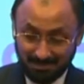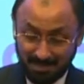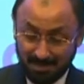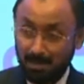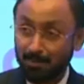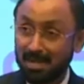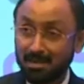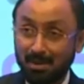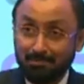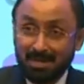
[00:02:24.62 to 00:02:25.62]
Then here we are
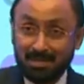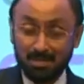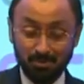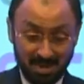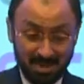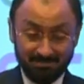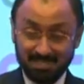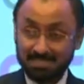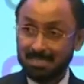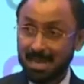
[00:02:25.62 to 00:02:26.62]
now, I'm getting to A level
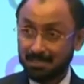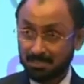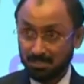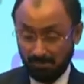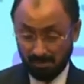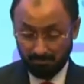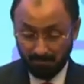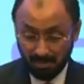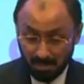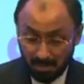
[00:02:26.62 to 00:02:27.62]
science stream.
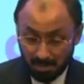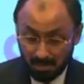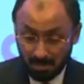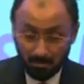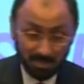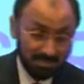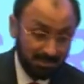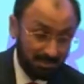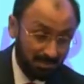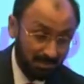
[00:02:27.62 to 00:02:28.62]
What is
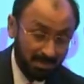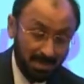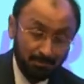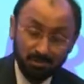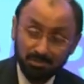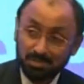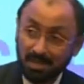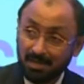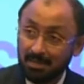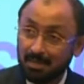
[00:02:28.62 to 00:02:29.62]
it that I'm going to
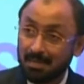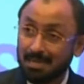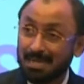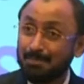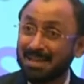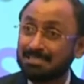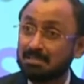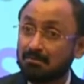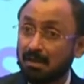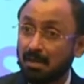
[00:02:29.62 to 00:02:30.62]
study?
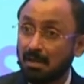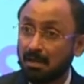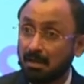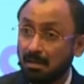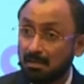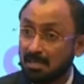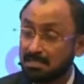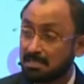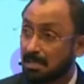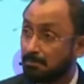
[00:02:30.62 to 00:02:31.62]
Chemistry. There's
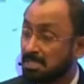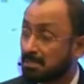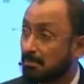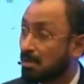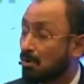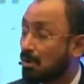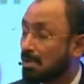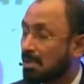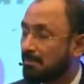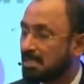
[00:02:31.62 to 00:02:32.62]
a subject matter called
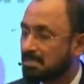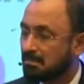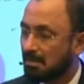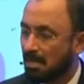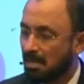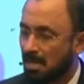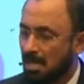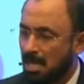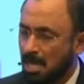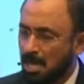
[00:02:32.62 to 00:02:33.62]
chemistry.
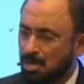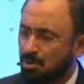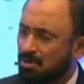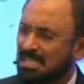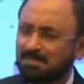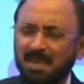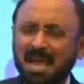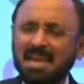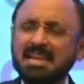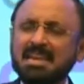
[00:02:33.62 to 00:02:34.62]
You trust me,
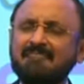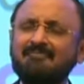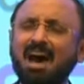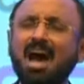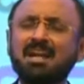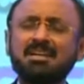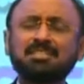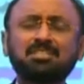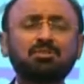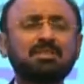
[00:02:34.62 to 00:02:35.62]
I never
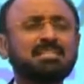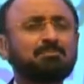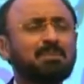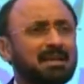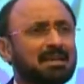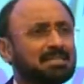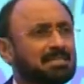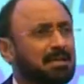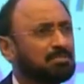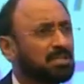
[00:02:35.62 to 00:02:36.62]
understood this particular
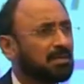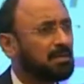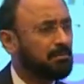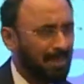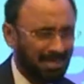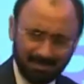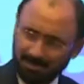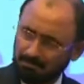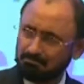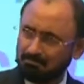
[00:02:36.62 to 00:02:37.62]
subject matter.
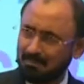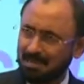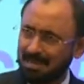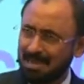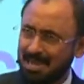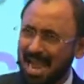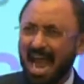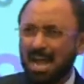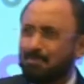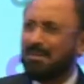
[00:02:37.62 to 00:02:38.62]
And to be